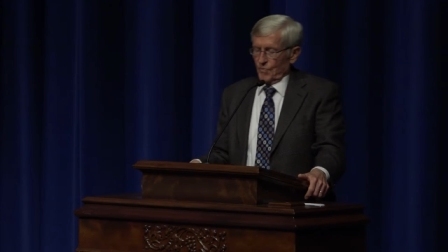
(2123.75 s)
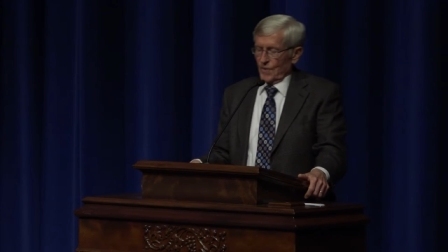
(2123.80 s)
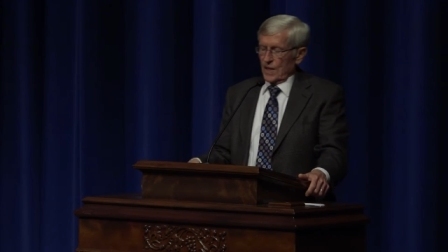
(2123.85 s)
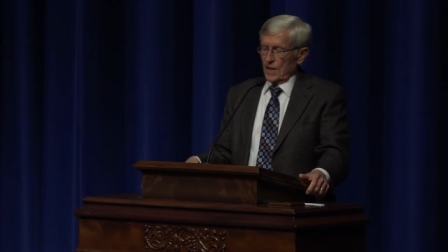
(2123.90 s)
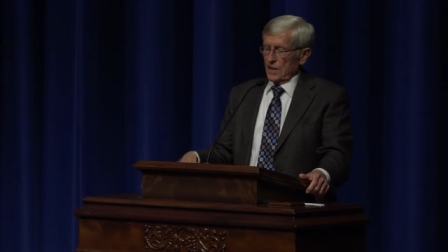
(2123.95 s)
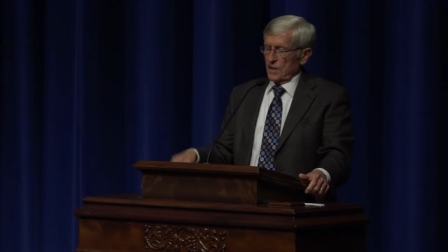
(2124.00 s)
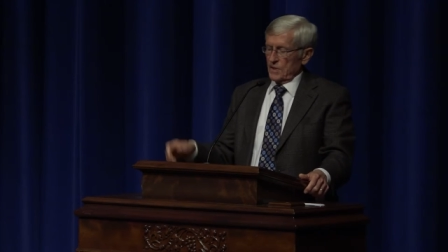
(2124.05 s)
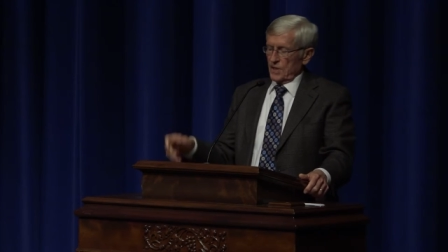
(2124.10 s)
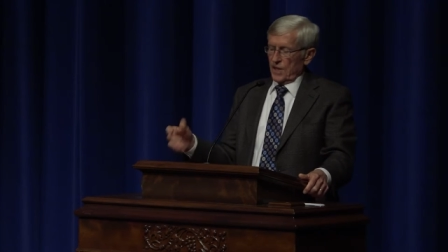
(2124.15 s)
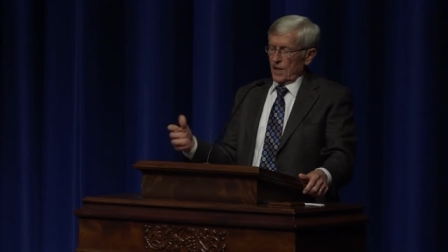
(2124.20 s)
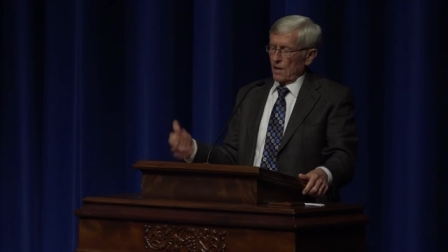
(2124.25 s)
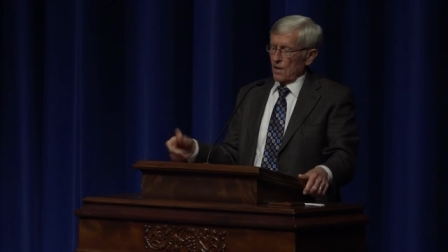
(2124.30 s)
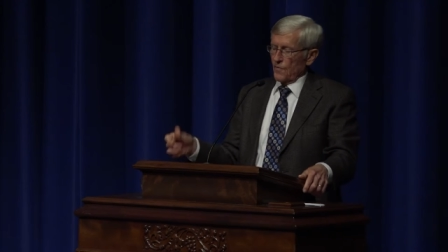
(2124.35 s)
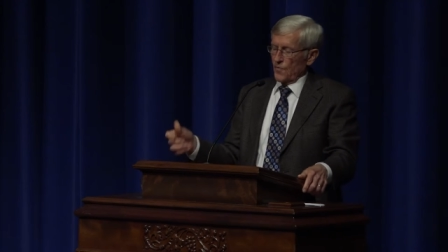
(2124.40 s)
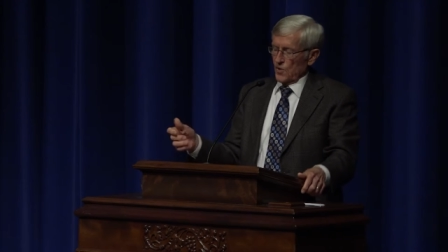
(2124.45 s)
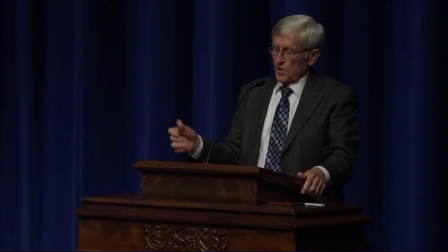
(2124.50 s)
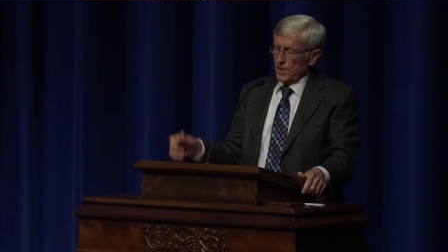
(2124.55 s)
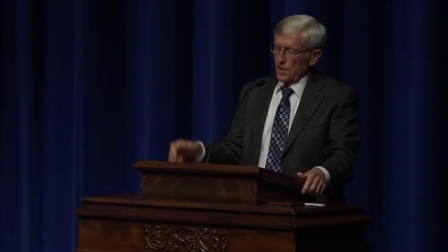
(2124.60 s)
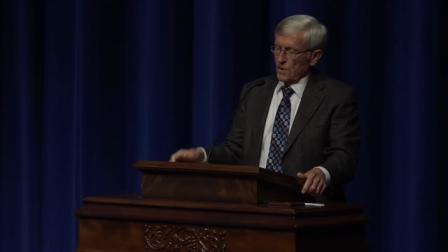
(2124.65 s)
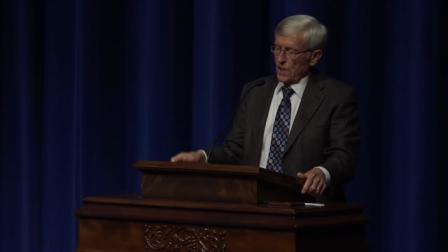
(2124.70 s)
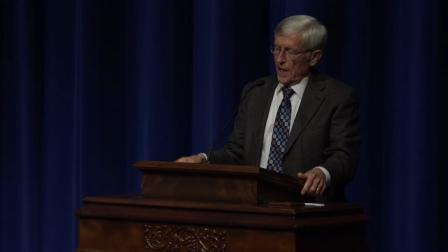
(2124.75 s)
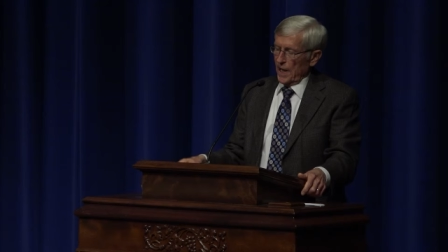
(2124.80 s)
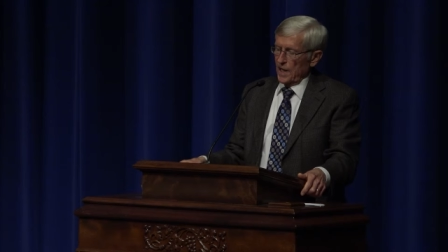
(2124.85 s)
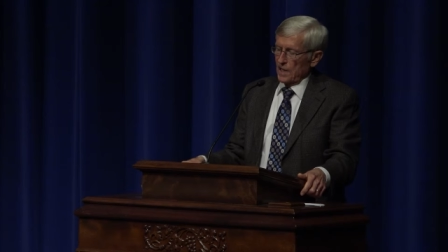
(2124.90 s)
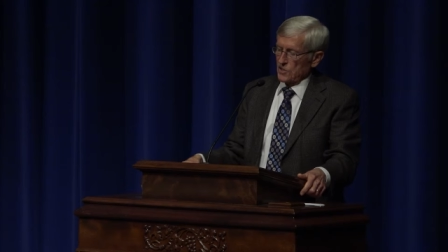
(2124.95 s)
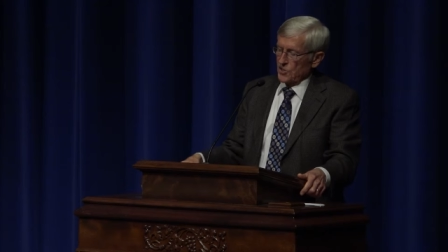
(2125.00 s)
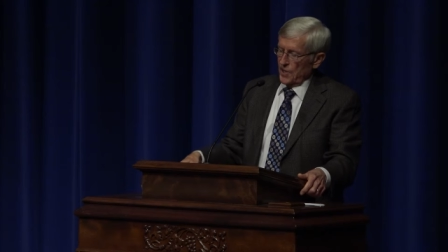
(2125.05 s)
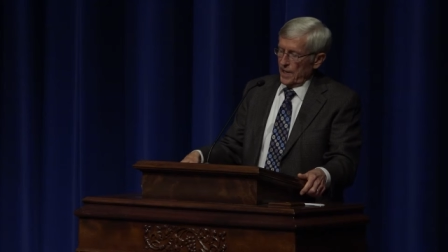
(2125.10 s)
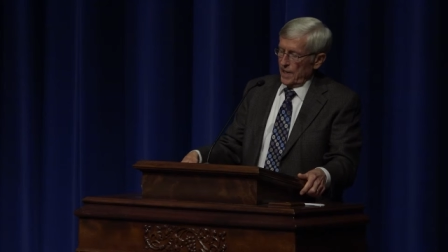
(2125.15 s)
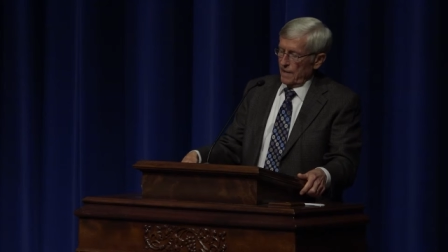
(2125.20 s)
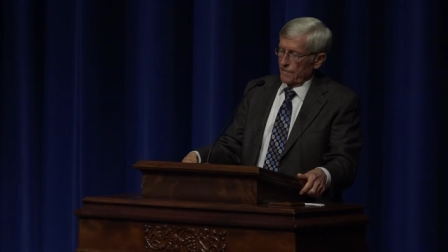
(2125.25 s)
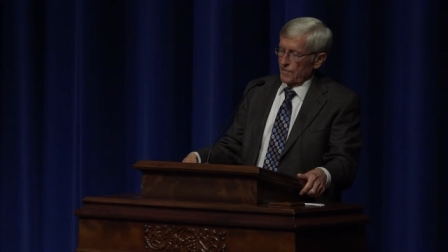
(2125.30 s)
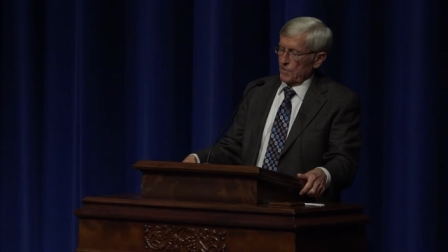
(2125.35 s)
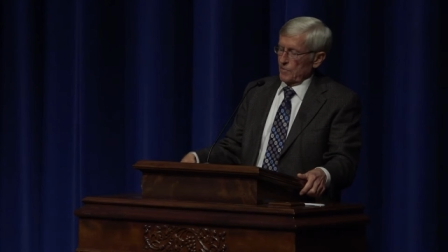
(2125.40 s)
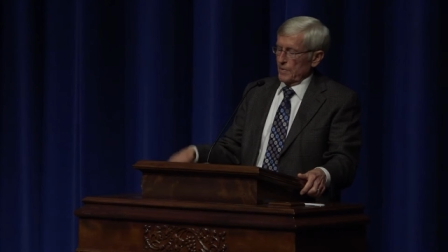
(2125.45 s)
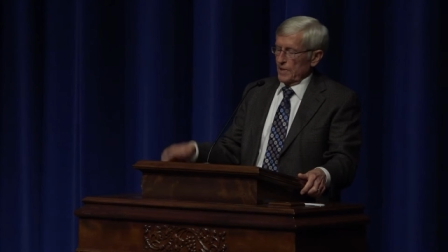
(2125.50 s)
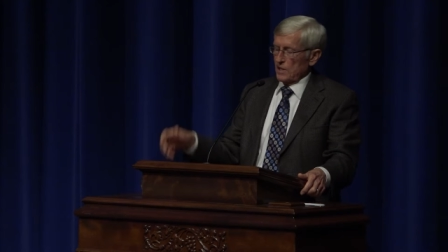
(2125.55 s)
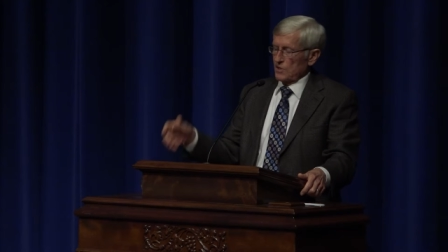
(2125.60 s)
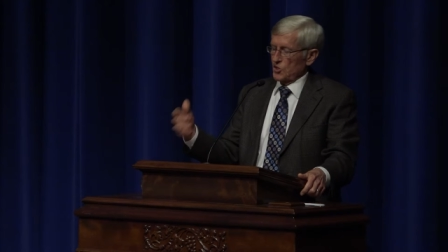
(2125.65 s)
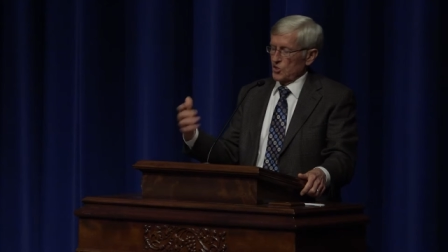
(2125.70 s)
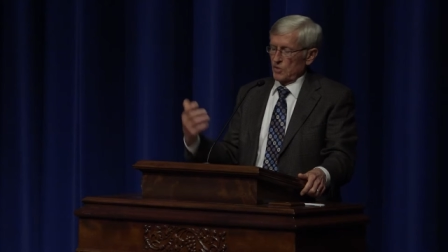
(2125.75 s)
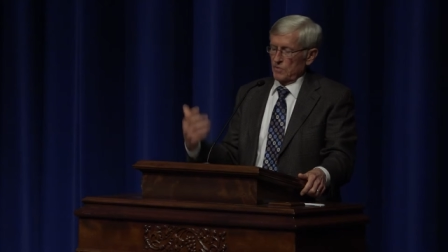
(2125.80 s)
uh, care for your land, you have to be,